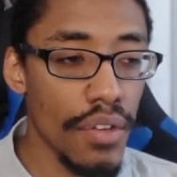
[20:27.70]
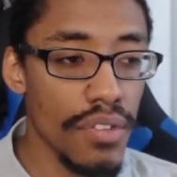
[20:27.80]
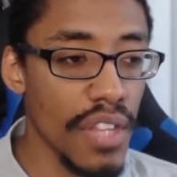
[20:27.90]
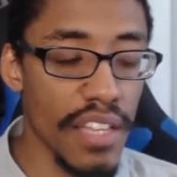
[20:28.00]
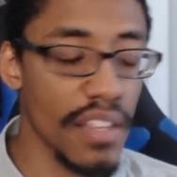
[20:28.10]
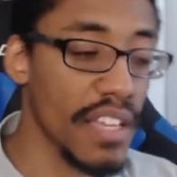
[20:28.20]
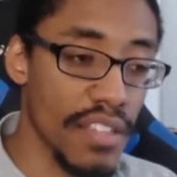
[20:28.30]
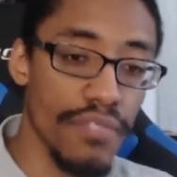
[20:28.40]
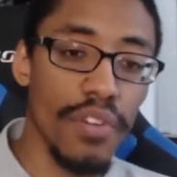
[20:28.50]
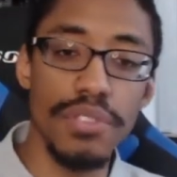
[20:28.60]
Like
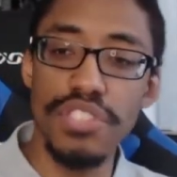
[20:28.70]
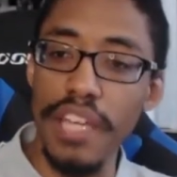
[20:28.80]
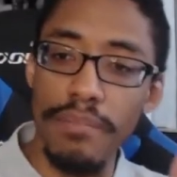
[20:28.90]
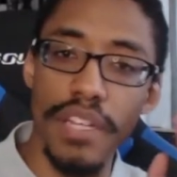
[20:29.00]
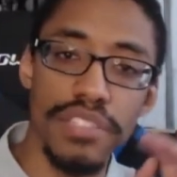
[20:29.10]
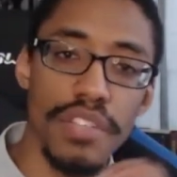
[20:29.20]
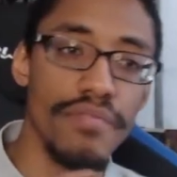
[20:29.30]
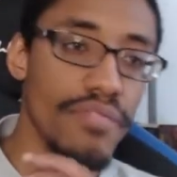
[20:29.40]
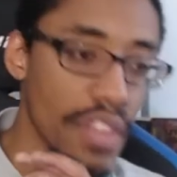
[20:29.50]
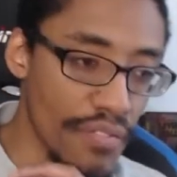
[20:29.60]
the first 10 minutes
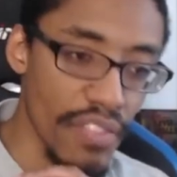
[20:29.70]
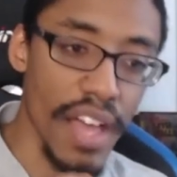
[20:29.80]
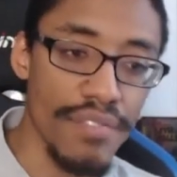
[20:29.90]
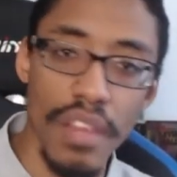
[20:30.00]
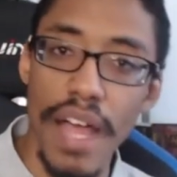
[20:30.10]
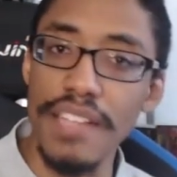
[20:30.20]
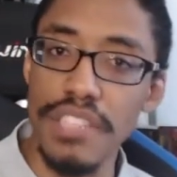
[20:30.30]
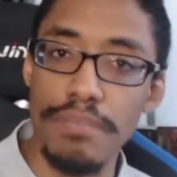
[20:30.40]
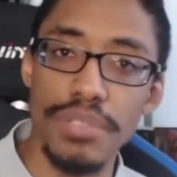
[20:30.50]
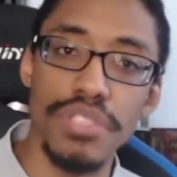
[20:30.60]
of the
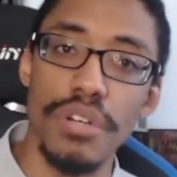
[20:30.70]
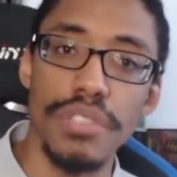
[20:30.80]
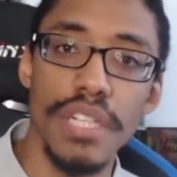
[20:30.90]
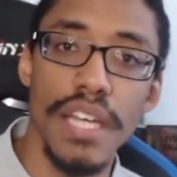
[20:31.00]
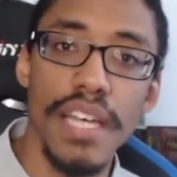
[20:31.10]
last episode,